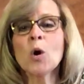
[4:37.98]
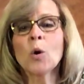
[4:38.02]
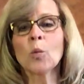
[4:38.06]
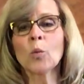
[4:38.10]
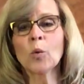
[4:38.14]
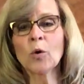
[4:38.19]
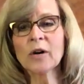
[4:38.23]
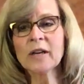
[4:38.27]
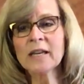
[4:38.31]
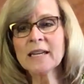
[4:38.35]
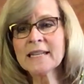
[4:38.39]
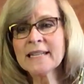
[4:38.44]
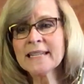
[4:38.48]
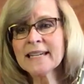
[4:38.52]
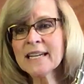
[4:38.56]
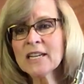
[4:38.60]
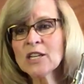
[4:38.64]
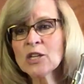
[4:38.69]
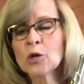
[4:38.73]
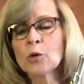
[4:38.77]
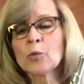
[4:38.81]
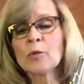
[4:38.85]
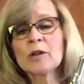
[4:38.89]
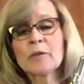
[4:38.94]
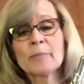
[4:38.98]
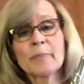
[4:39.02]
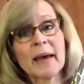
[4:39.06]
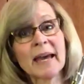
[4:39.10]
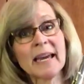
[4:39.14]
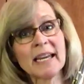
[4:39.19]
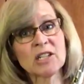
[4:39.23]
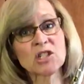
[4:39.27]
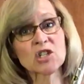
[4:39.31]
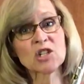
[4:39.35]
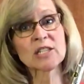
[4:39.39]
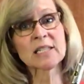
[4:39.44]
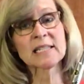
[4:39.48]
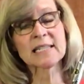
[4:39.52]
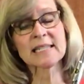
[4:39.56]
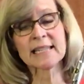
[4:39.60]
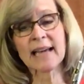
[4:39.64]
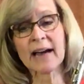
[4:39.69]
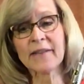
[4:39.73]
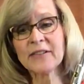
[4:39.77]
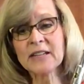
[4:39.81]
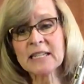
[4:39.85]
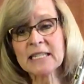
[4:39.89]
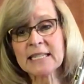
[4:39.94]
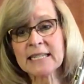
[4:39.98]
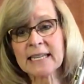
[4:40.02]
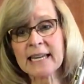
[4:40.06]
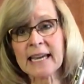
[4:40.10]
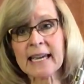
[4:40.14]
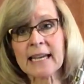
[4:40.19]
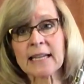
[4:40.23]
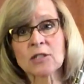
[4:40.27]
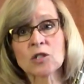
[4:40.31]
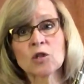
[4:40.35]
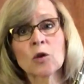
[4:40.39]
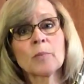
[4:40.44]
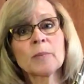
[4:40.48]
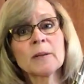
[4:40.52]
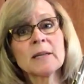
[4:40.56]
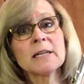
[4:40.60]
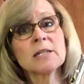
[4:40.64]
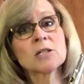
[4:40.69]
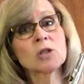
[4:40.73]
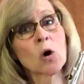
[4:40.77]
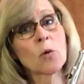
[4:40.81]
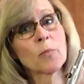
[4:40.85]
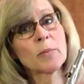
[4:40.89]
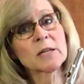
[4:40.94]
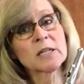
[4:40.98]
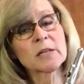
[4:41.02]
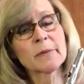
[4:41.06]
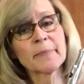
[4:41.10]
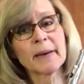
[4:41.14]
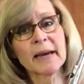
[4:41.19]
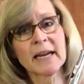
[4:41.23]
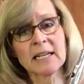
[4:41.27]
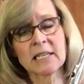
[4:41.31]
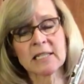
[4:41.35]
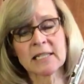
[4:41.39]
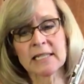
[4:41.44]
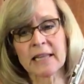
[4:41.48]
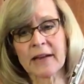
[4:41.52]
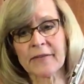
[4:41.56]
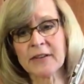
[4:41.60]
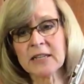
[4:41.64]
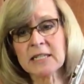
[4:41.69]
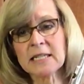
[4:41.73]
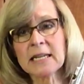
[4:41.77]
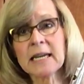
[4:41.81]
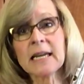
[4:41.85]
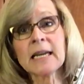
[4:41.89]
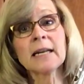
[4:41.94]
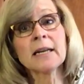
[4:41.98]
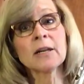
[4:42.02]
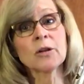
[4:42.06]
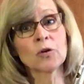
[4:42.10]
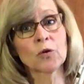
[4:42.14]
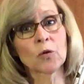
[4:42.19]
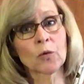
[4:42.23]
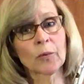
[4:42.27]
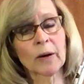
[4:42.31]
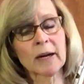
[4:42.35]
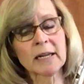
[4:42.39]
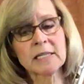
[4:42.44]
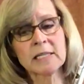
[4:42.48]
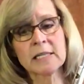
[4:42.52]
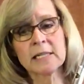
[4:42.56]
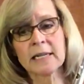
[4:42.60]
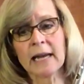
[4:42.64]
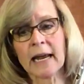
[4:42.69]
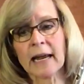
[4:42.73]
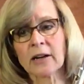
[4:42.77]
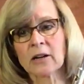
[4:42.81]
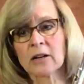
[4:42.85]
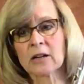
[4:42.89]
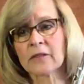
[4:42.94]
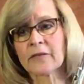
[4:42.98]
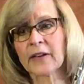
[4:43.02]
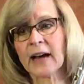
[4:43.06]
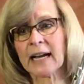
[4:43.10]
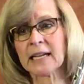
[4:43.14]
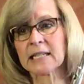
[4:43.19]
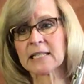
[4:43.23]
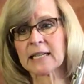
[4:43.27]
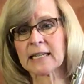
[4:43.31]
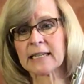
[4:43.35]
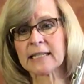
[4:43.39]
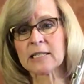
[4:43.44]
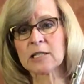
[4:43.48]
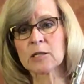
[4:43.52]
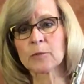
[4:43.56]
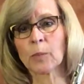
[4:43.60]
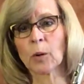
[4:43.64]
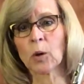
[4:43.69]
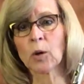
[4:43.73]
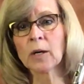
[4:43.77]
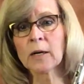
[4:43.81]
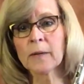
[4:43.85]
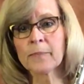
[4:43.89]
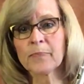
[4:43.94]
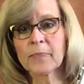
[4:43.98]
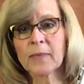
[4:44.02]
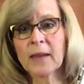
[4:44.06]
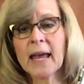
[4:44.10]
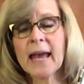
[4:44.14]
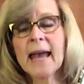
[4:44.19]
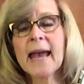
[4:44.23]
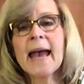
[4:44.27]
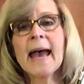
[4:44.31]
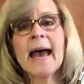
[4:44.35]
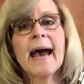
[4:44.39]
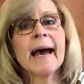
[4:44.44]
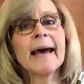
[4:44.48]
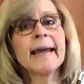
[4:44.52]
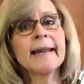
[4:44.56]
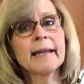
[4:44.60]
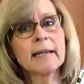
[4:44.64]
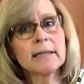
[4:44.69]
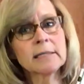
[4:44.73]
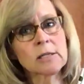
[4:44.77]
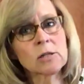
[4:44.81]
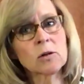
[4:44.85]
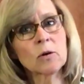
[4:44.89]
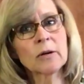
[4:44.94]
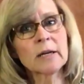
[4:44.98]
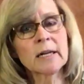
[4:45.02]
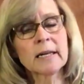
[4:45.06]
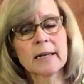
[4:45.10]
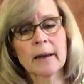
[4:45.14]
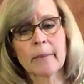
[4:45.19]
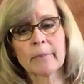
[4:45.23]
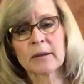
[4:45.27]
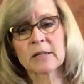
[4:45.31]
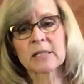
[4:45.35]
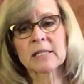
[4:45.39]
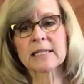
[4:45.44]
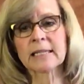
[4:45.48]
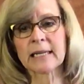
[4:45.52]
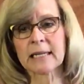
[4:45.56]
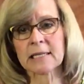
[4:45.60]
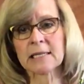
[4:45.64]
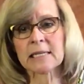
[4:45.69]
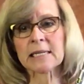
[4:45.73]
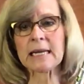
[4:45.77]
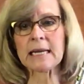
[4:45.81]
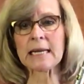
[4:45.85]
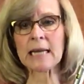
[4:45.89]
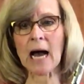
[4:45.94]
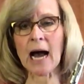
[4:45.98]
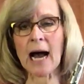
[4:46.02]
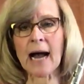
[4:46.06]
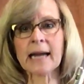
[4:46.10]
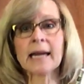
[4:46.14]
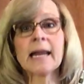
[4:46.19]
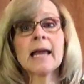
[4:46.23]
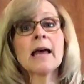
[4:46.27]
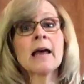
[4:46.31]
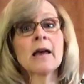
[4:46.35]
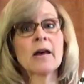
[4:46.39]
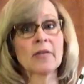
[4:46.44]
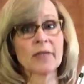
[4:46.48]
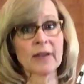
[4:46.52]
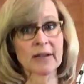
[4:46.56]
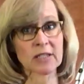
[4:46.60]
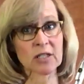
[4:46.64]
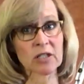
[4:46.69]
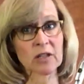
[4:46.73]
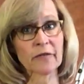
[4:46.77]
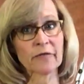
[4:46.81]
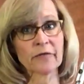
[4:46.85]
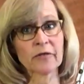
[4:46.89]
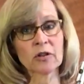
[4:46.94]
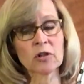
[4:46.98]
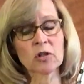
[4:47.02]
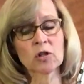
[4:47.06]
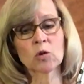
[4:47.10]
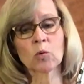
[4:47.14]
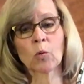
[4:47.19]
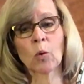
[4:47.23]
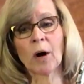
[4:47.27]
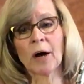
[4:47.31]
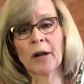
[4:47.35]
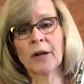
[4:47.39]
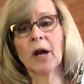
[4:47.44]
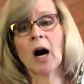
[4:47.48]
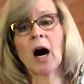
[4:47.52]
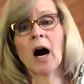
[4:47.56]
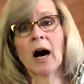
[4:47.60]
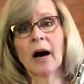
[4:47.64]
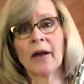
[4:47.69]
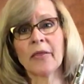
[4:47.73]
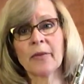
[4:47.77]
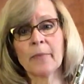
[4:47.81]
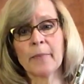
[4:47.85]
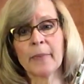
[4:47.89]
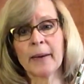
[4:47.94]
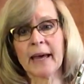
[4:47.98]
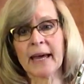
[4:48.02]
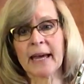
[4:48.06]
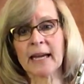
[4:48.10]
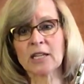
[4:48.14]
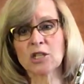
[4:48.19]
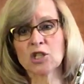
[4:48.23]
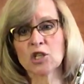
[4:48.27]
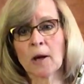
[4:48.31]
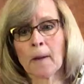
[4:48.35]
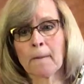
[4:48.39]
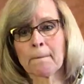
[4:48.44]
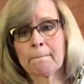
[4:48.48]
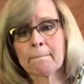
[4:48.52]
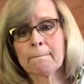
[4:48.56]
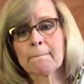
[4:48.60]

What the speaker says: We'll continue with page 17. So please open to page 17 in your Red Standard of Excellence book. And let's look at number 69. That's the first one on the page.